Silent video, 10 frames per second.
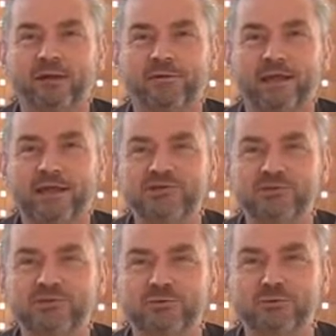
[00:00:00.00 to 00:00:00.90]

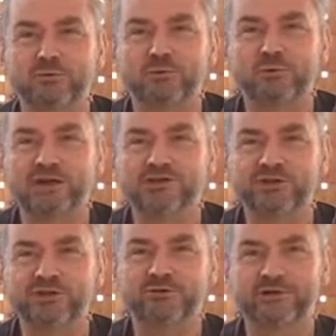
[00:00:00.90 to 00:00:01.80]
unless you
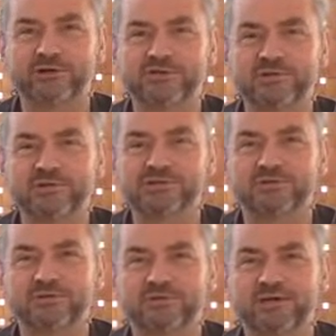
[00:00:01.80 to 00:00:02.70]
practice yoga.
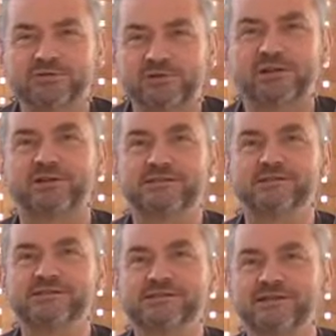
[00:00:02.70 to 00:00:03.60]
That's
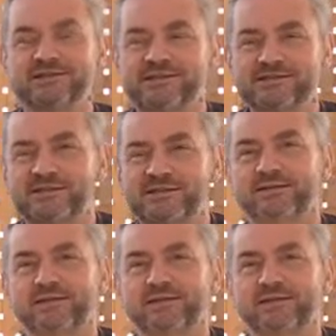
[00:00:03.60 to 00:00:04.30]
ridiculous. It's